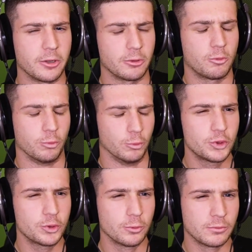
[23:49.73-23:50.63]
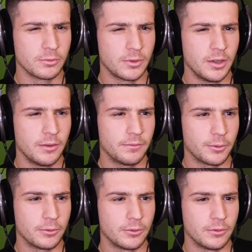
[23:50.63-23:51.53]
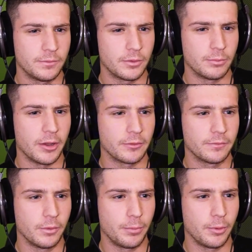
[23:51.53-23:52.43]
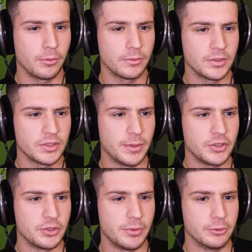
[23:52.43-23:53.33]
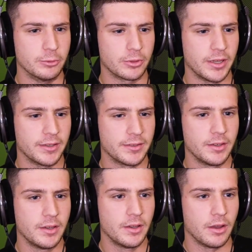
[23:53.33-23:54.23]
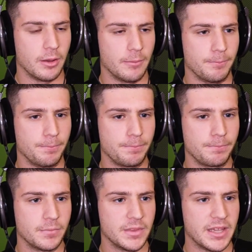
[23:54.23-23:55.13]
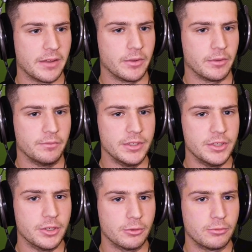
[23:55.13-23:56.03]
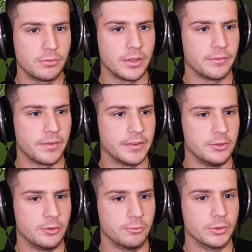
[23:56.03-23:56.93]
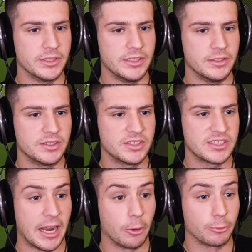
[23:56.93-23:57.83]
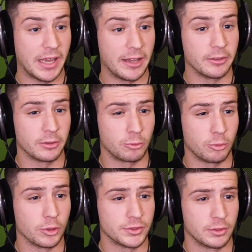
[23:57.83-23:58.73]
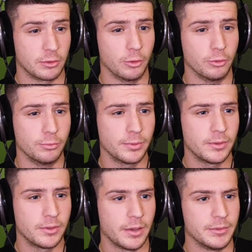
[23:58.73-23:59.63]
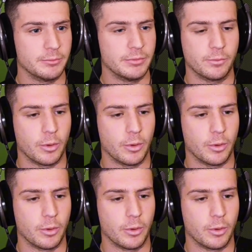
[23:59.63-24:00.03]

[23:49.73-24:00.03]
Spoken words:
crucial for modern football, especially when you look at the advent of video and the fact that you can really scout talent across the globe. I mean, we've